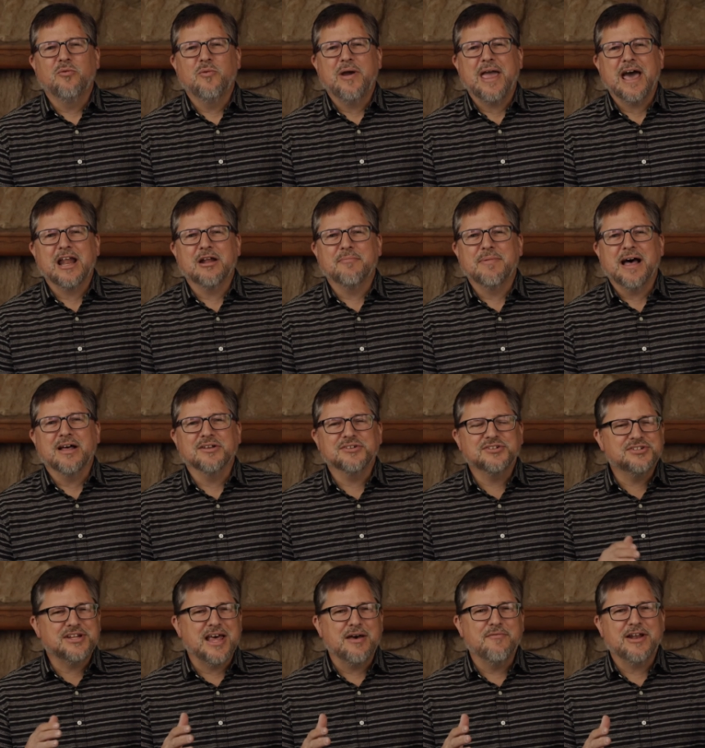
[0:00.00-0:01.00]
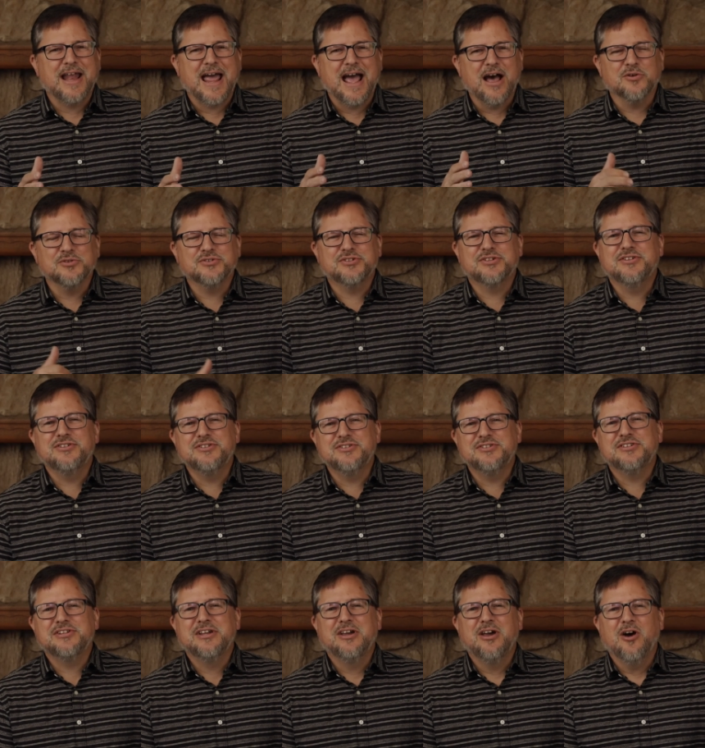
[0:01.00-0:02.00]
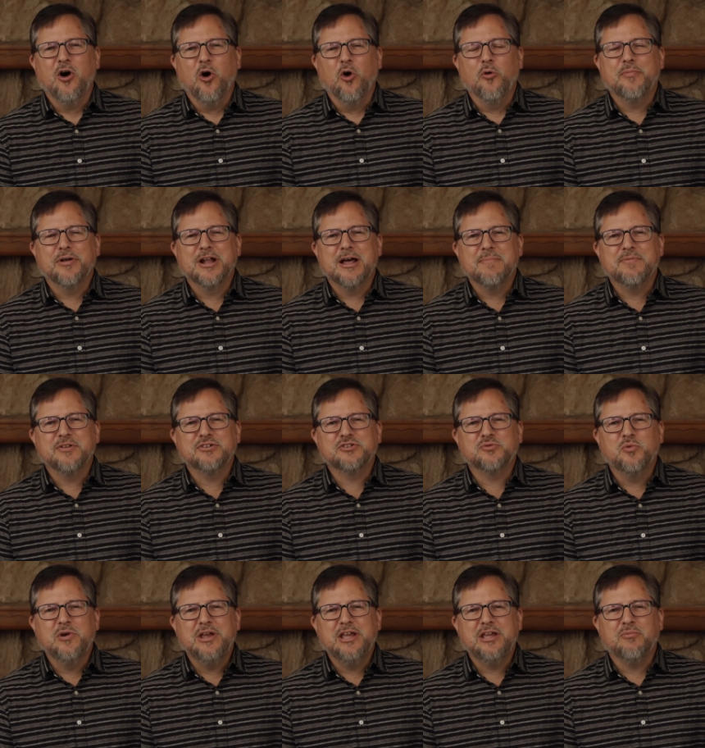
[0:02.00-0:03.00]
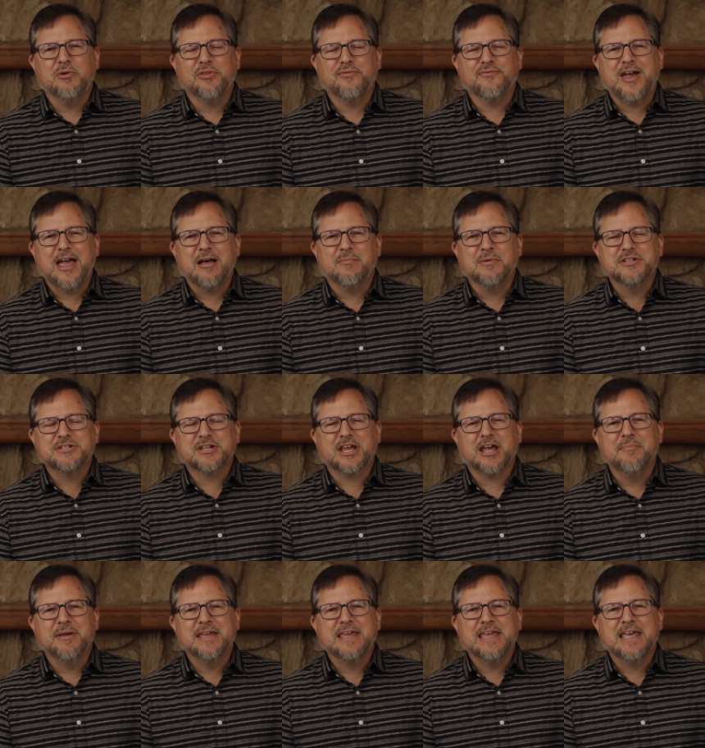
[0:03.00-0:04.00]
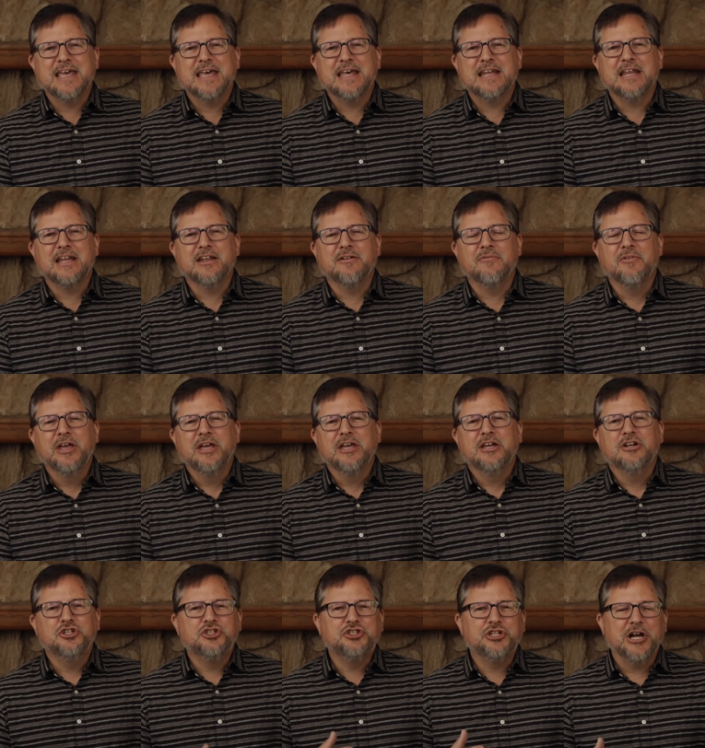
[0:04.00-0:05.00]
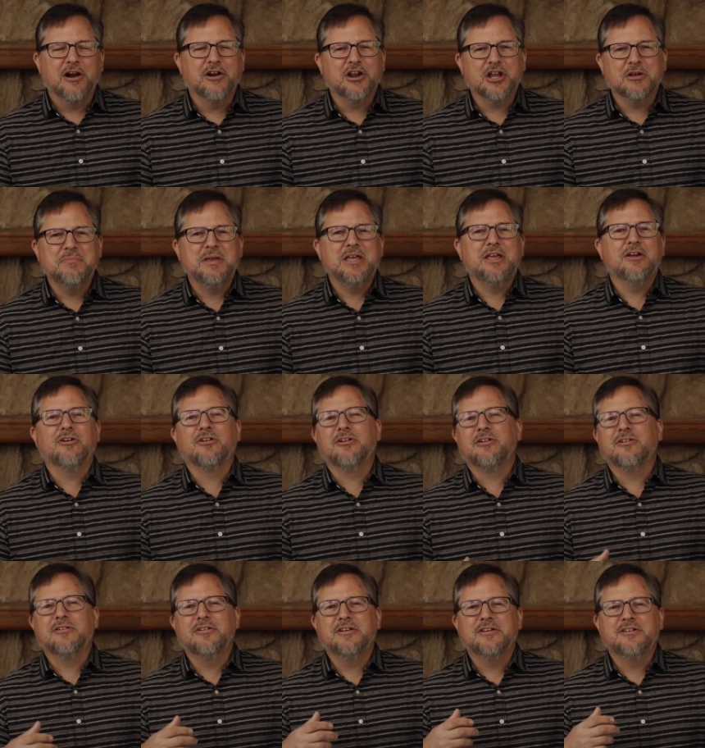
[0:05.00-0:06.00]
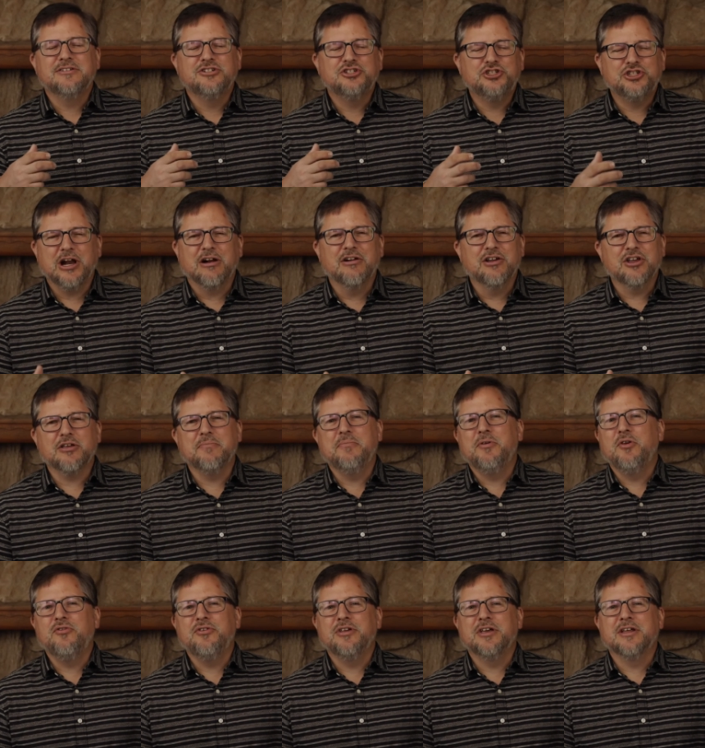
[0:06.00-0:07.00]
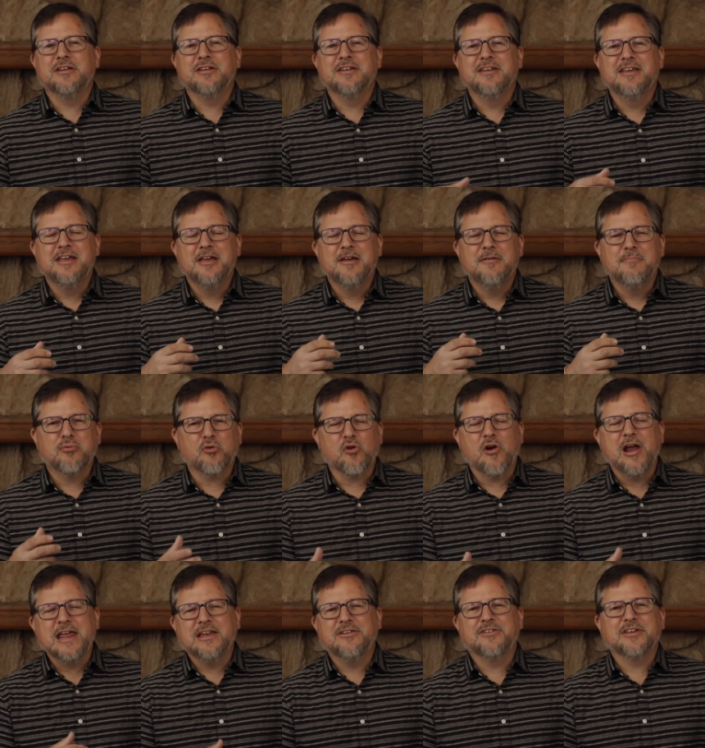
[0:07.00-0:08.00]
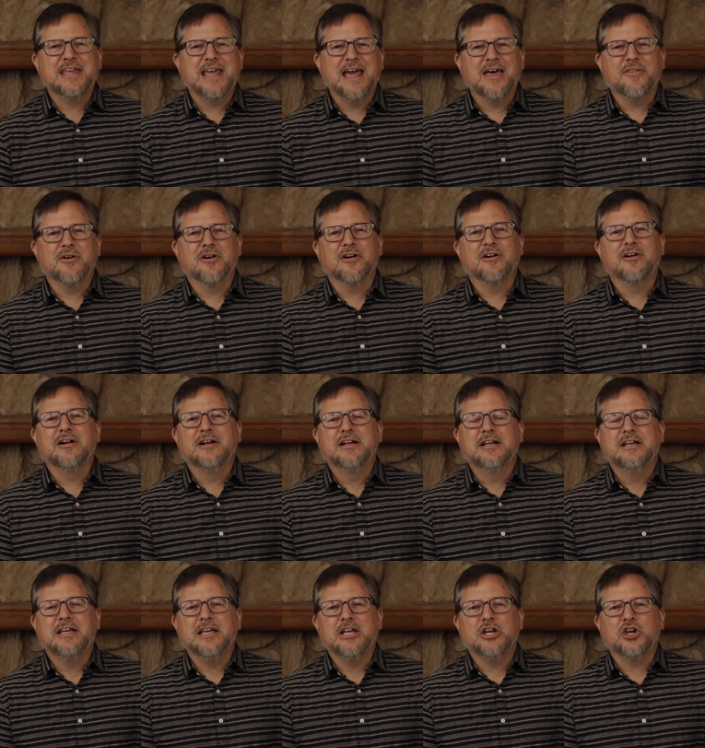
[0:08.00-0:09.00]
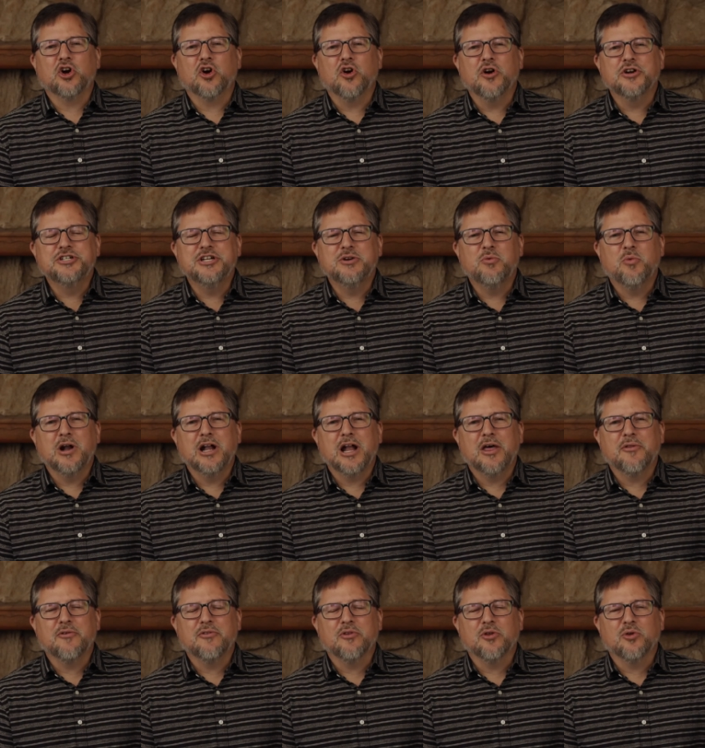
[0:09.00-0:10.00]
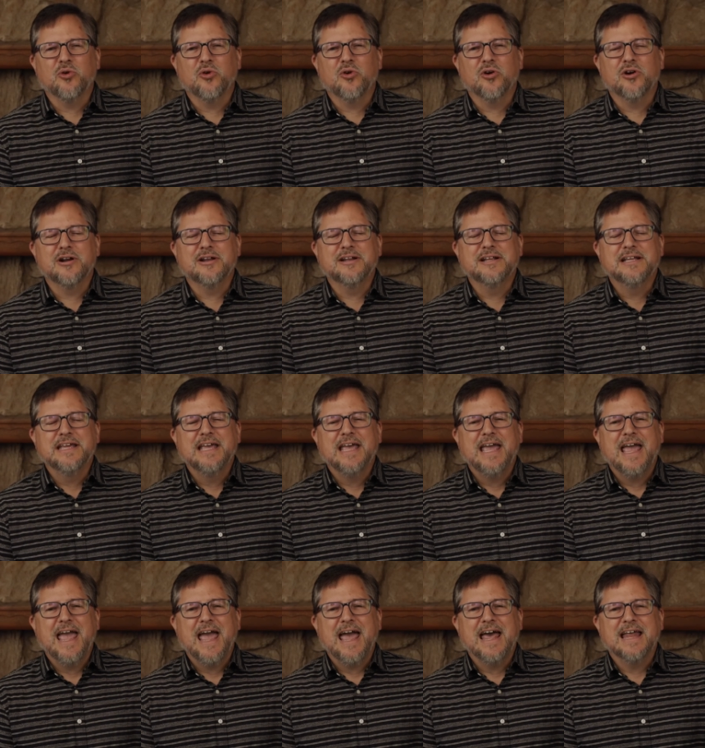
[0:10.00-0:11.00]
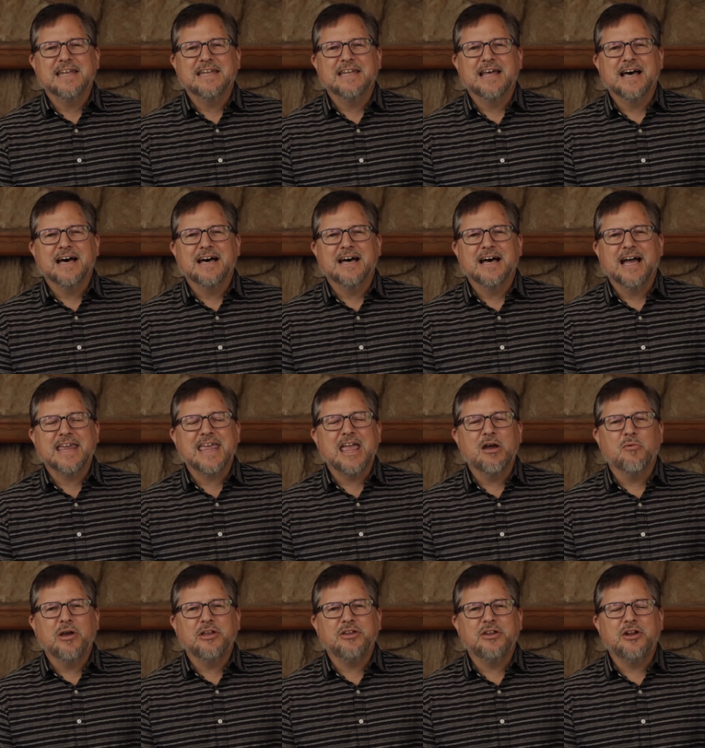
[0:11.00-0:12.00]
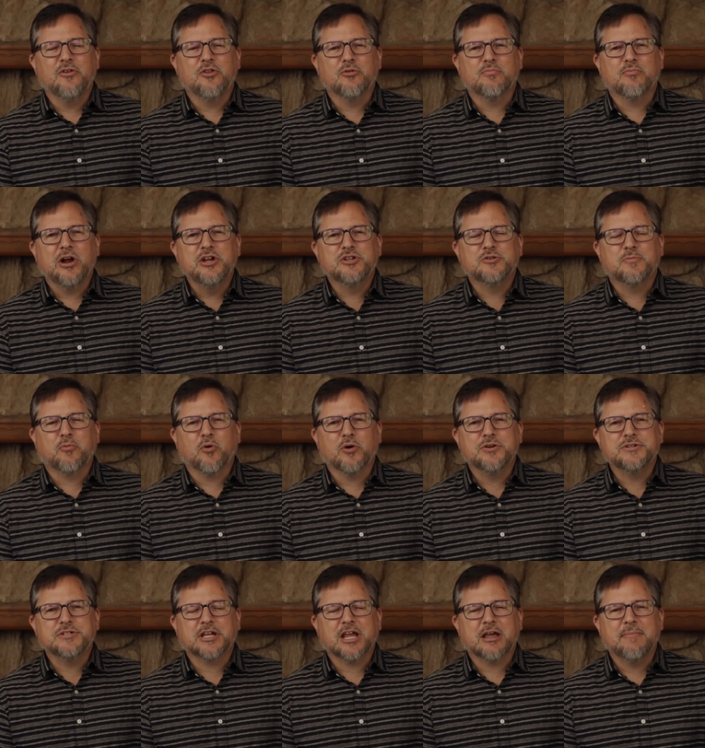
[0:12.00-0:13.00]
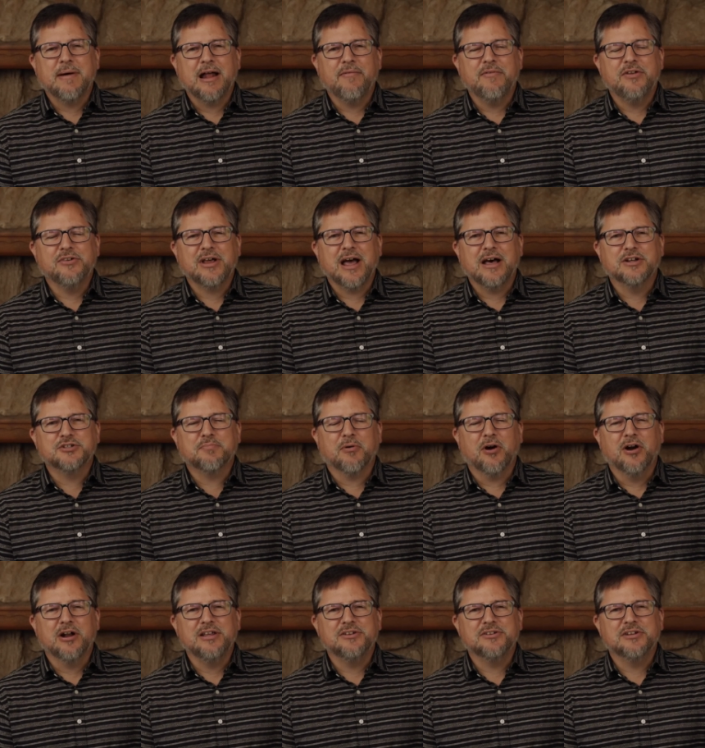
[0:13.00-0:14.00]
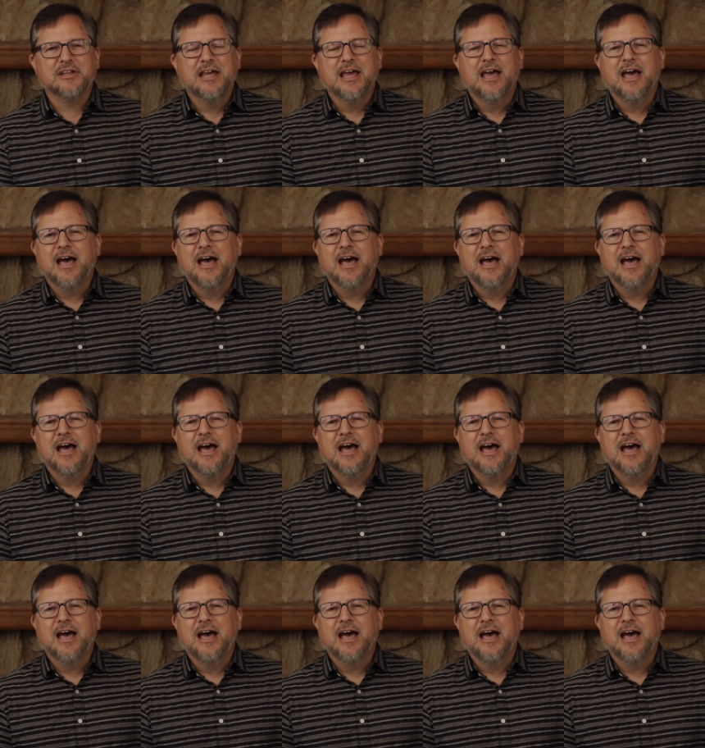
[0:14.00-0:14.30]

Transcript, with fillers: We had about seven houses open up this week with families coming in and sharing a meal, sharing communion, praying together, encouraging one another in the Lord. And uh, I can't wait to hear the praise reports that come out of these house parties.